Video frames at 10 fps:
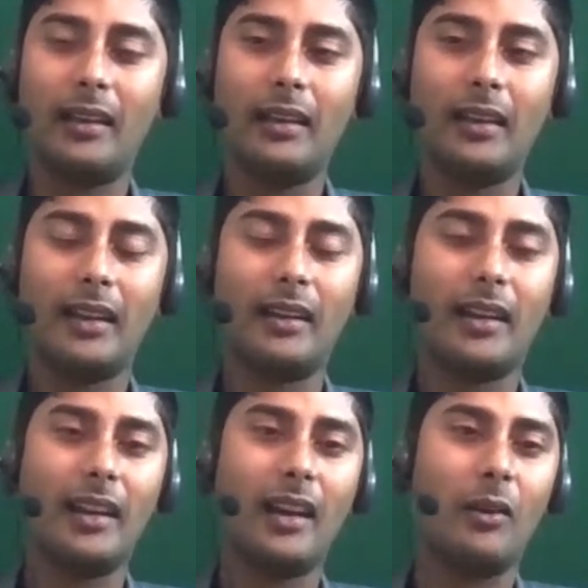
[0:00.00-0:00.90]
get
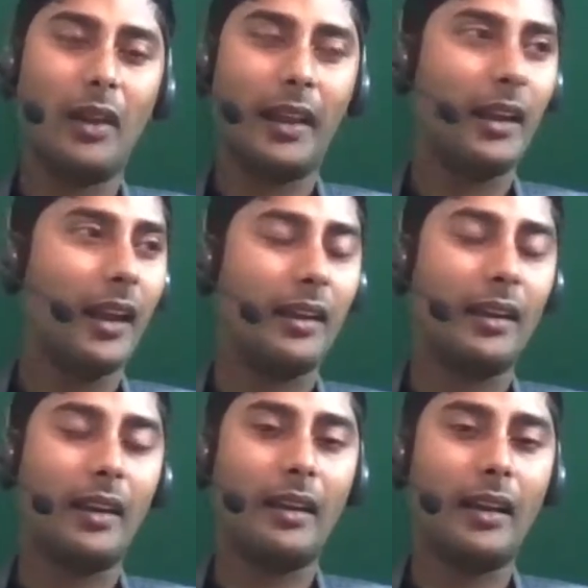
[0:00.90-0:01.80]
ready around like
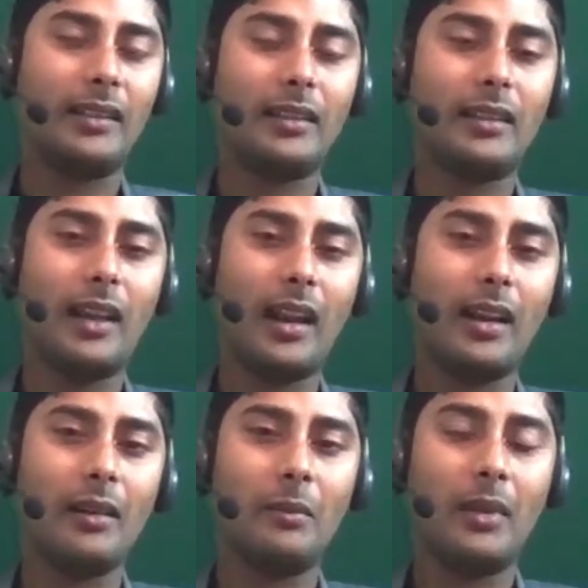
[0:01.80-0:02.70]
I start
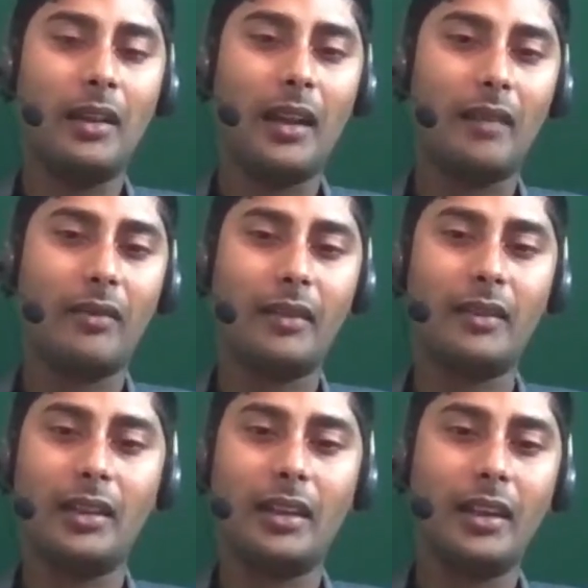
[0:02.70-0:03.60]
up at
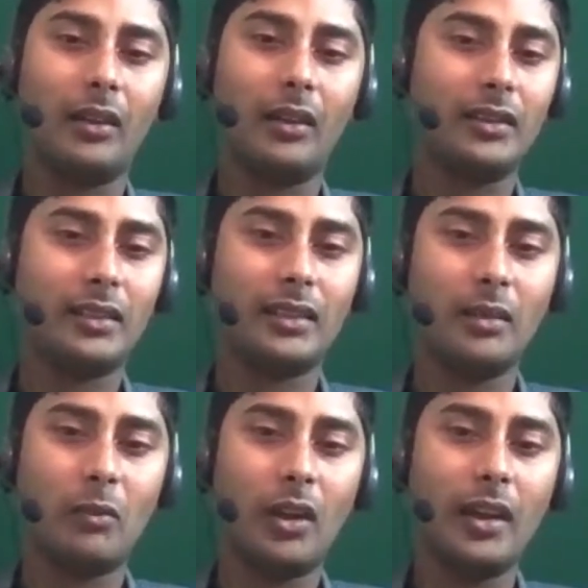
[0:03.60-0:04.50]
5:30 or 6 in the
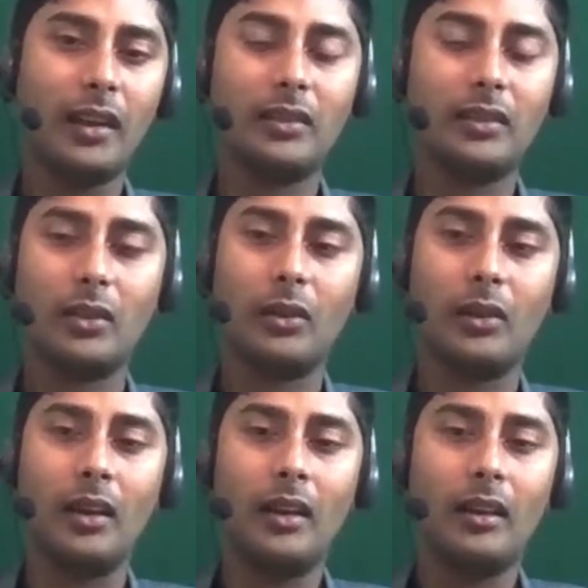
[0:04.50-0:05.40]
morning.
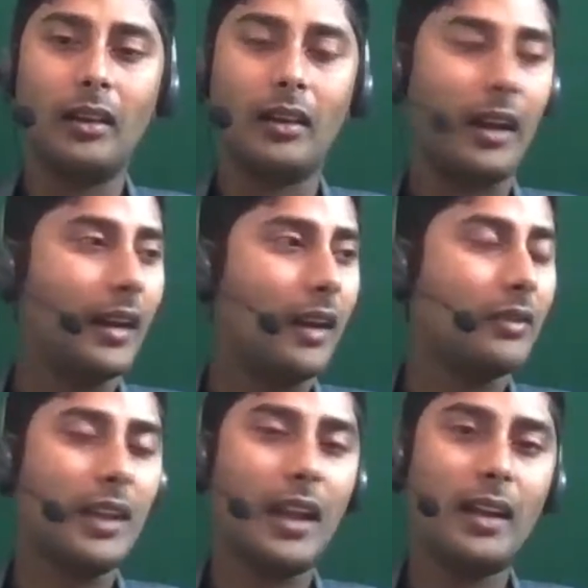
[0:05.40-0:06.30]
So and
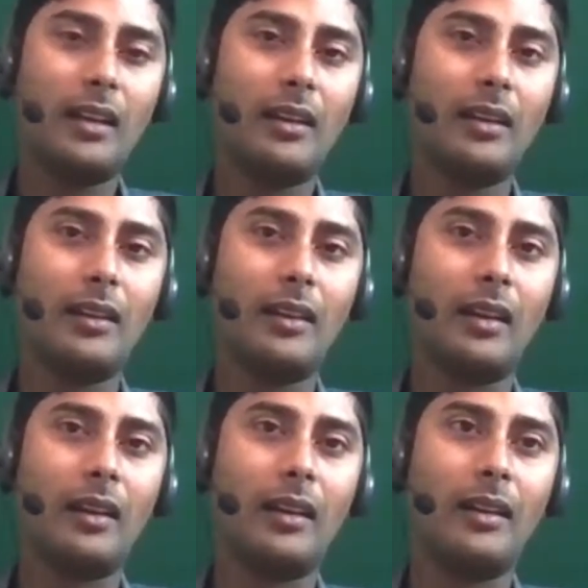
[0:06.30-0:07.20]
after that,
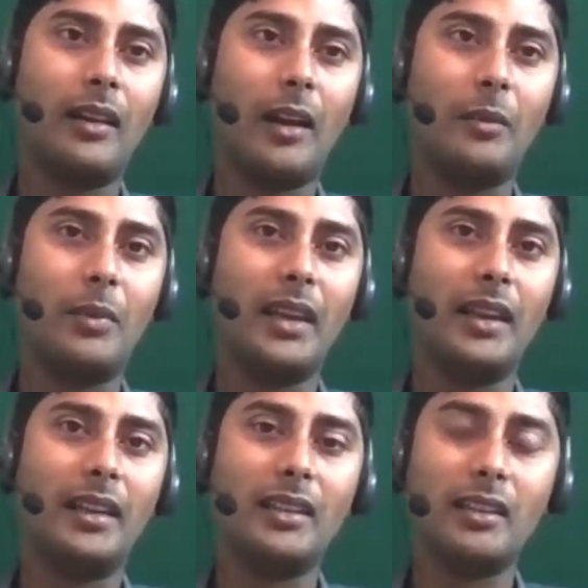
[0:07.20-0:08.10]
uh, I'd be
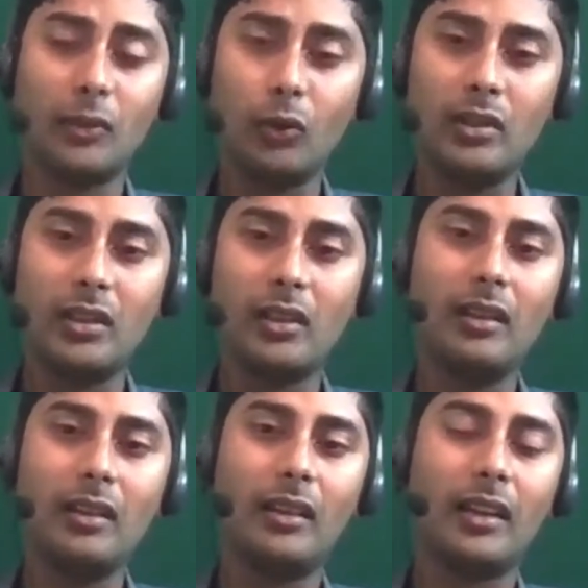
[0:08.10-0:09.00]
teaching school
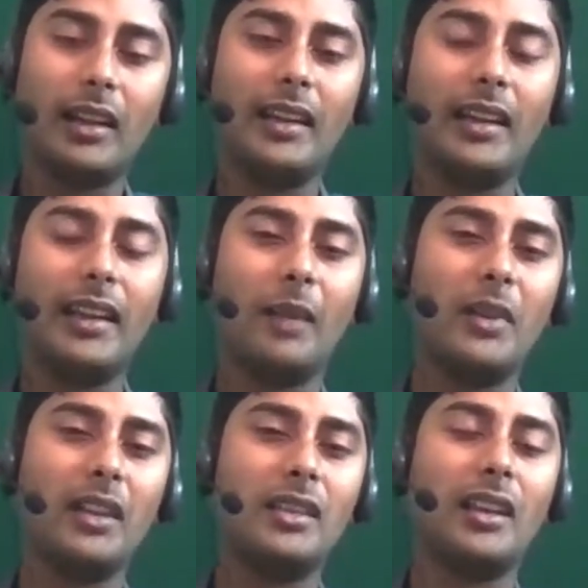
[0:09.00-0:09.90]
children. Currently, I'm
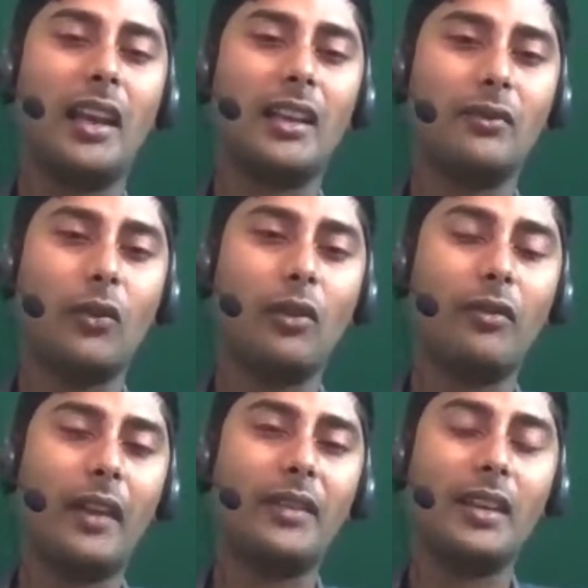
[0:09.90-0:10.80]
teaching class 4,
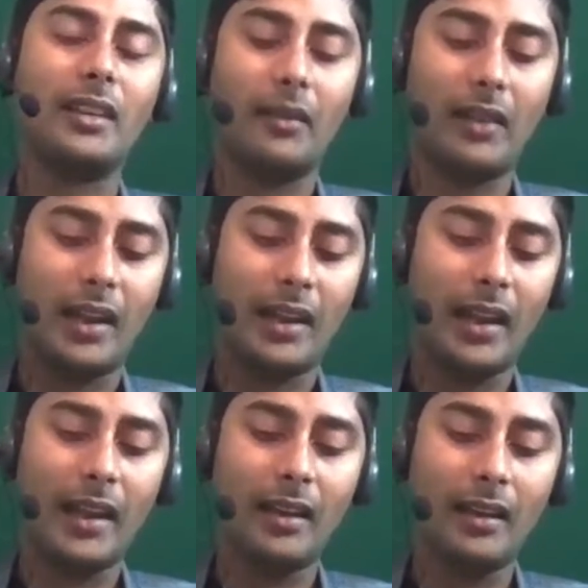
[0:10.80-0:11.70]
5, 6, 7, and 8.